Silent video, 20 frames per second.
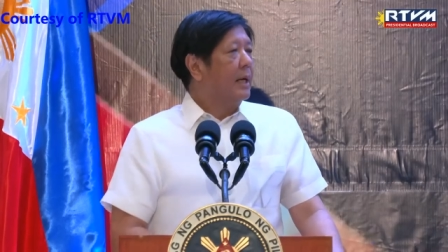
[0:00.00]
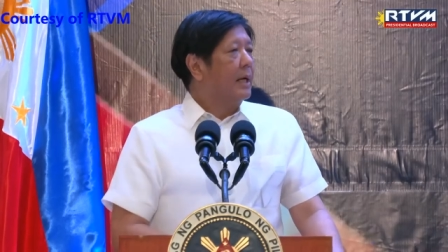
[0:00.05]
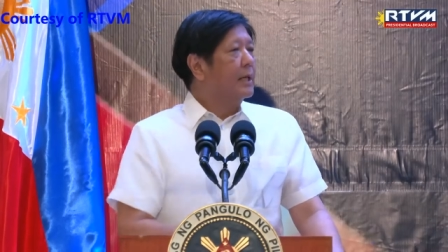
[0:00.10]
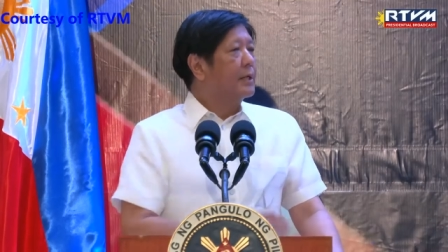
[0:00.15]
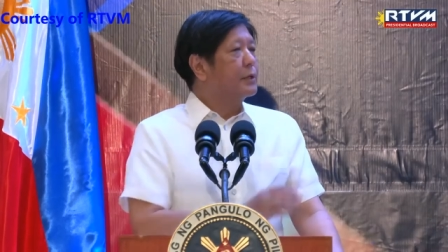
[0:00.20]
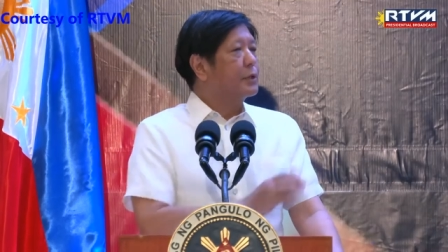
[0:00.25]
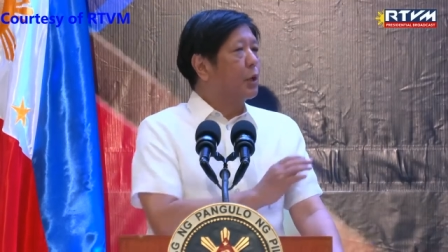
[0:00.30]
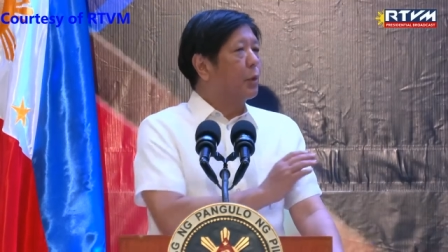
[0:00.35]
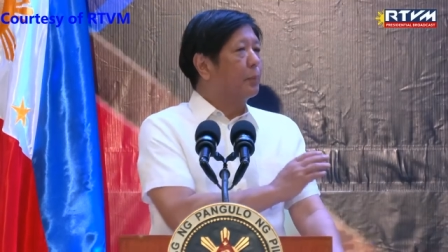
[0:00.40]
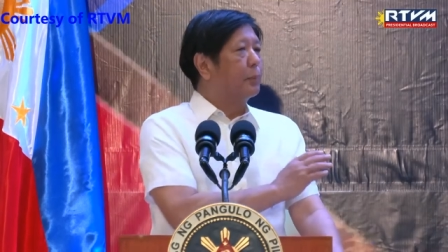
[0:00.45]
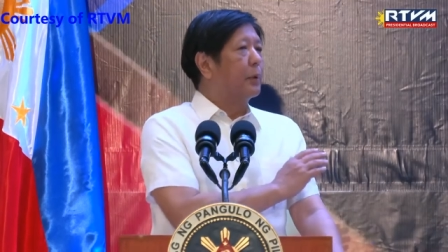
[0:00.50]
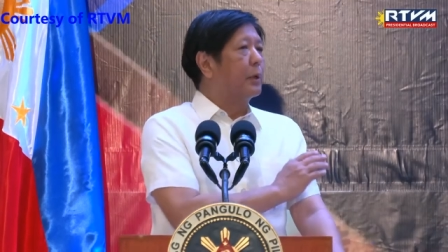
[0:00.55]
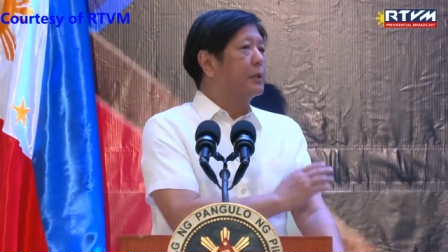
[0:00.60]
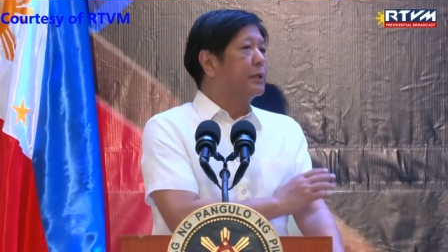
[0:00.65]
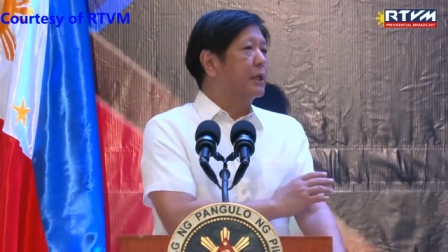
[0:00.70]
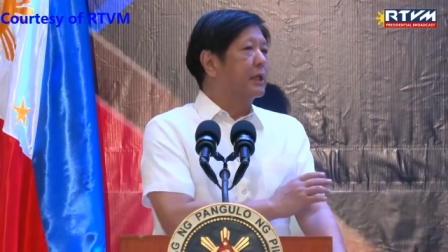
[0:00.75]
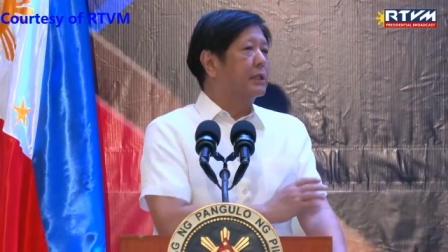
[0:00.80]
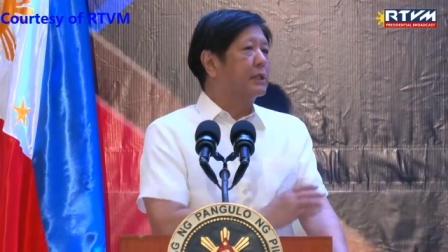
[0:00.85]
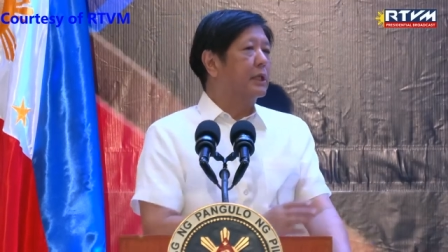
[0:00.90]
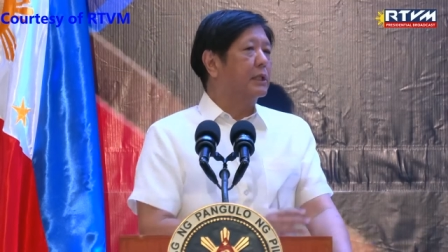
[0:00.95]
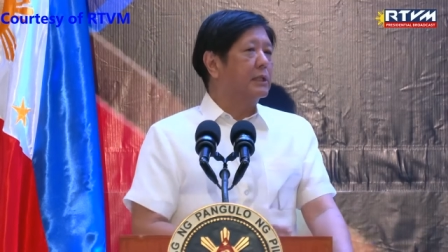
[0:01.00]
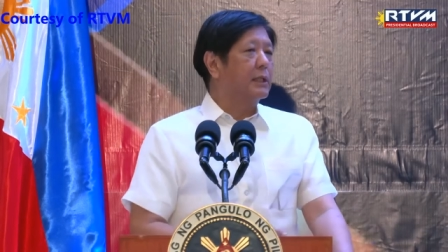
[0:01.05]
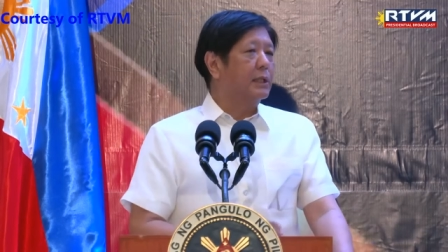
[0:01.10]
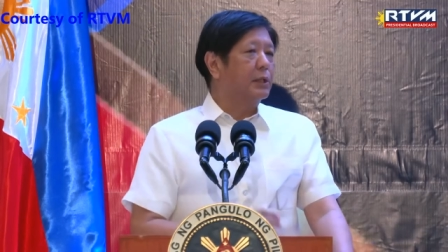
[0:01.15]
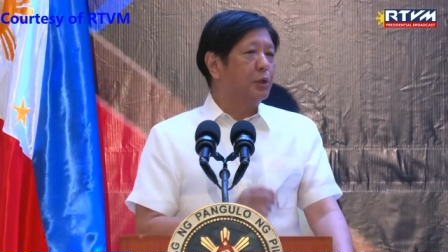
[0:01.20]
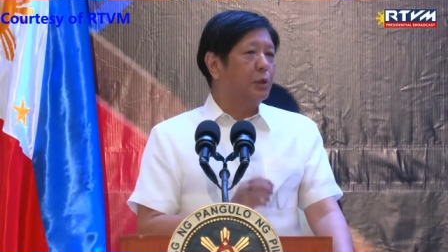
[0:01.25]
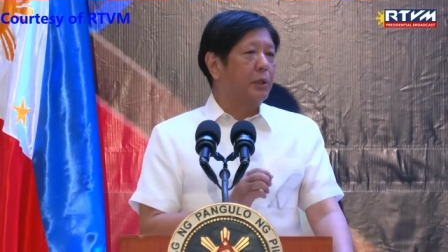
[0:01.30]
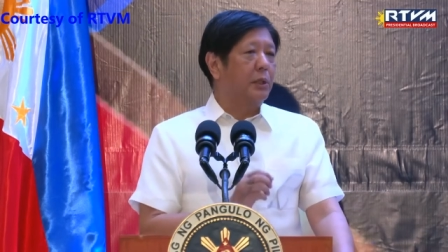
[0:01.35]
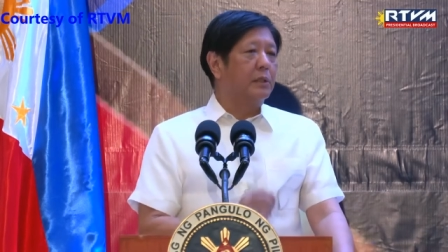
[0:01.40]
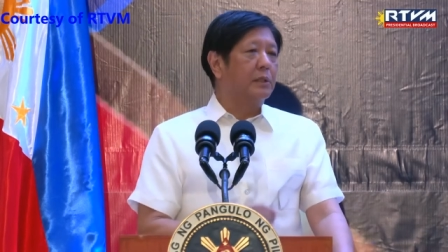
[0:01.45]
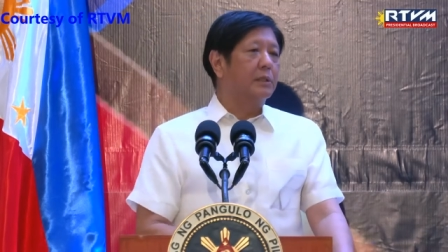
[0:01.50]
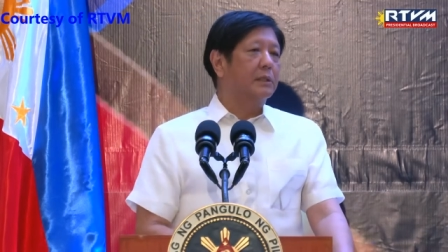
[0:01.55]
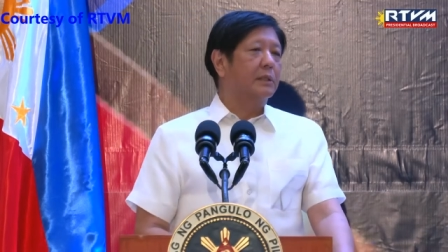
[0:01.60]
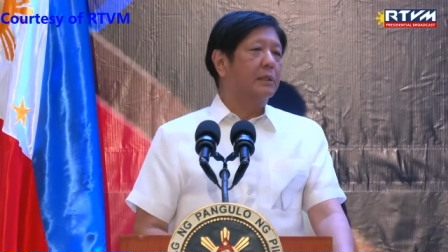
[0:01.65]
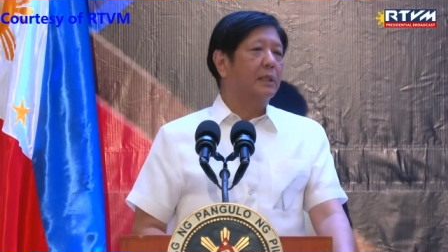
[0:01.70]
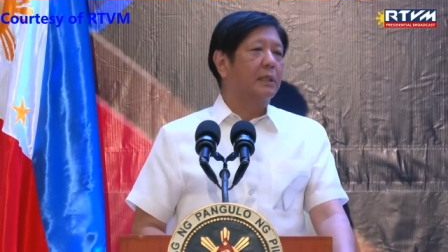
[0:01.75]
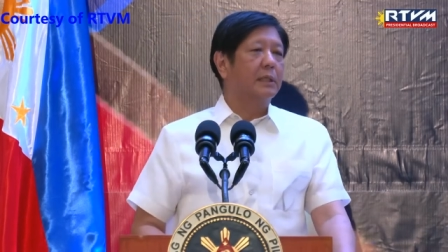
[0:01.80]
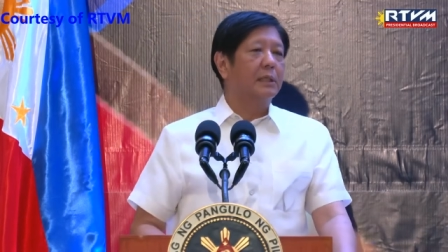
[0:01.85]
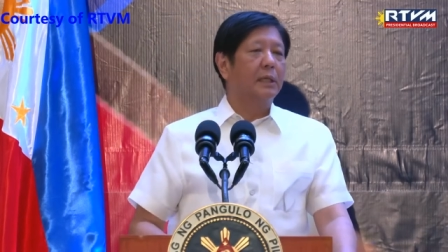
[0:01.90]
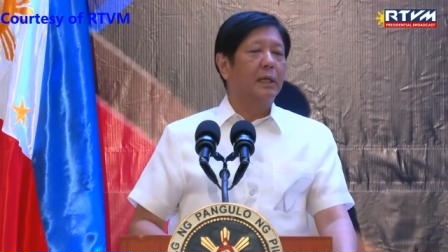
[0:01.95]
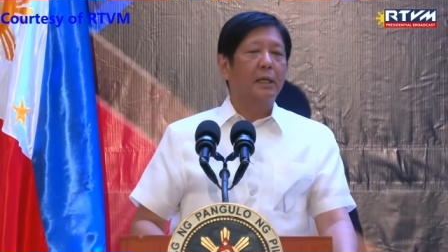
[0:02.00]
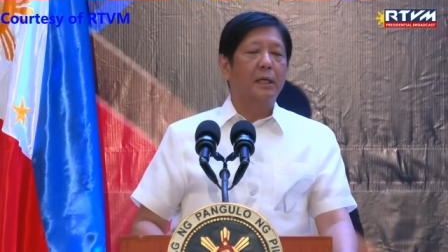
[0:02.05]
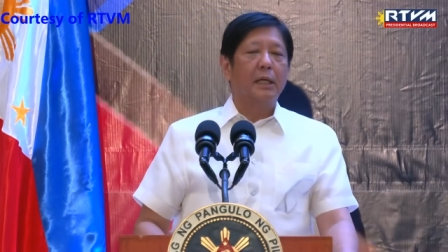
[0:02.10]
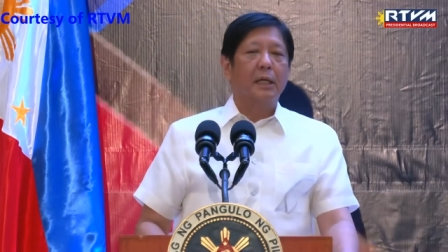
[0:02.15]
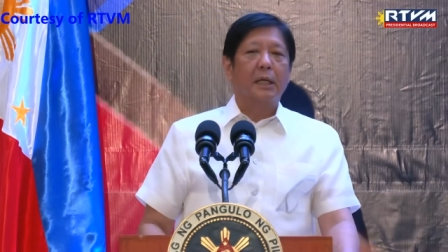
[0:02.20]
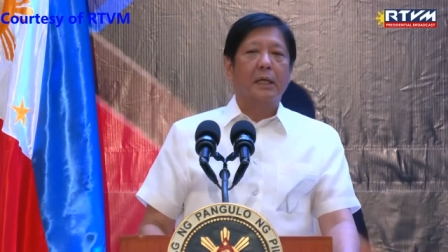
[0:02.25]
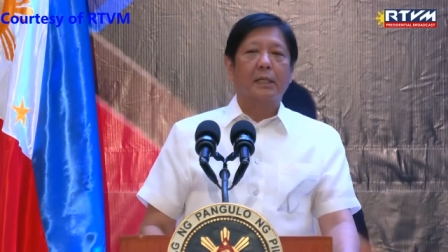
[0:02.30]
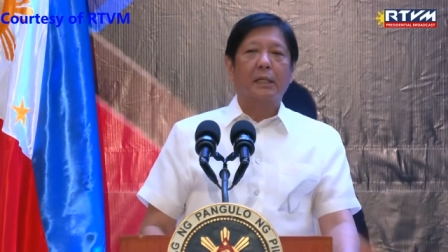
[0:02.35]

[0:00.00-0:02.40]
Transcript: And so projects such as these, and uh,